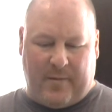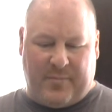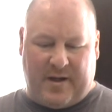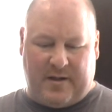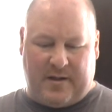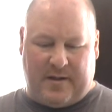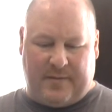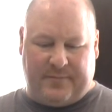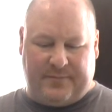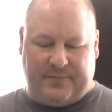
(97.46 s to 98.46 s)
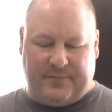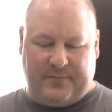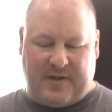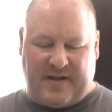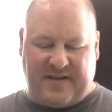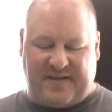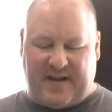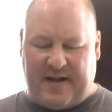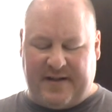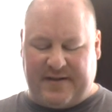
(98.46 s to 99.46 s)
But I
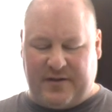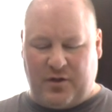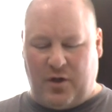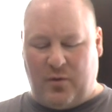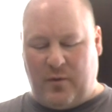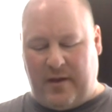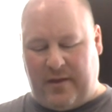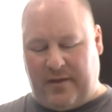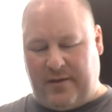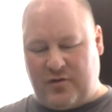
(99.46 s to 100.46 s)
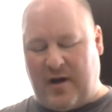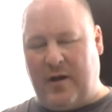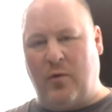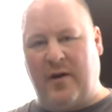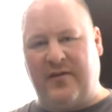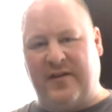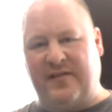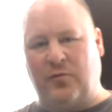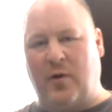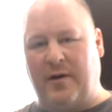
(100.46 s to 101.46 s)
decided to go with trying one of
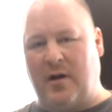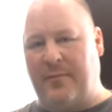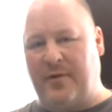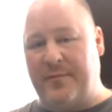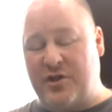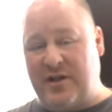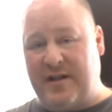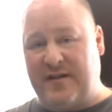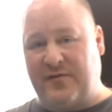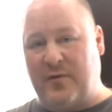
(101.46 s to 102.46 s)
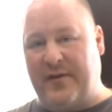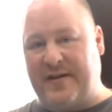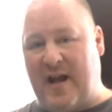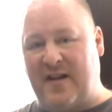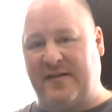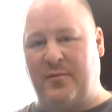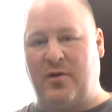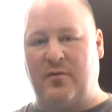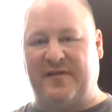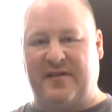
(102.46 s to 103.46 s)
these one cup machines when the
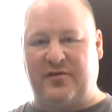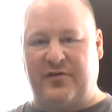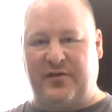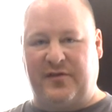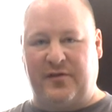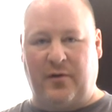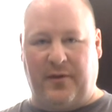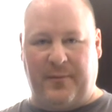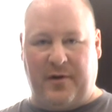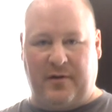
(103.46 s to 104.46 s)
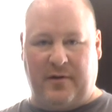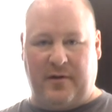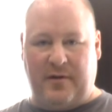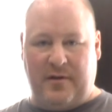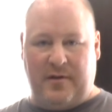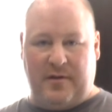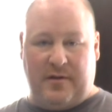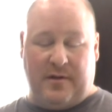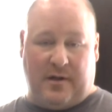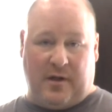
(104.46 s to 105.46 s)
Tassimo was introduced in North America
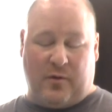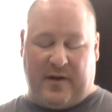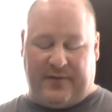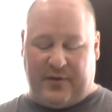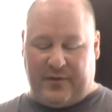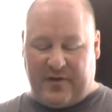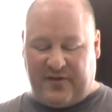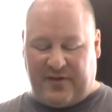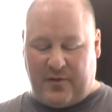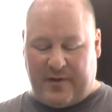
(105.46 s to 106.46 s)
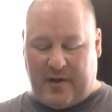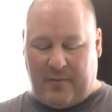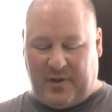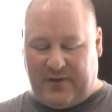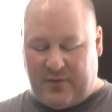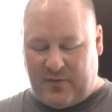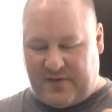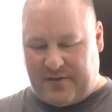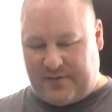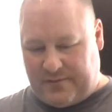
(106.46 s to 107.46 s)
quite a few years ago now. I believe it
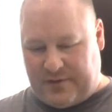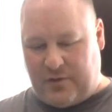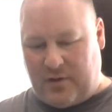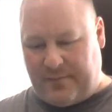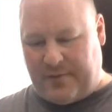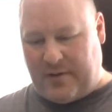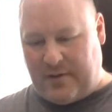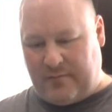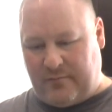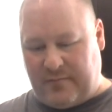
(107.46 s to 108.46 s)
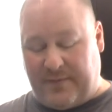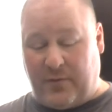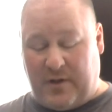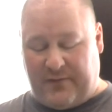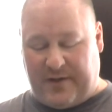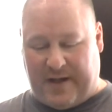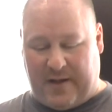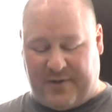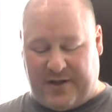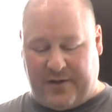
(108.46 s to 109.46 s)
was in Europe before it even
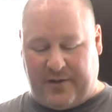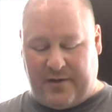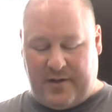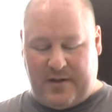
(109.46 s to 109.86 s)
came here.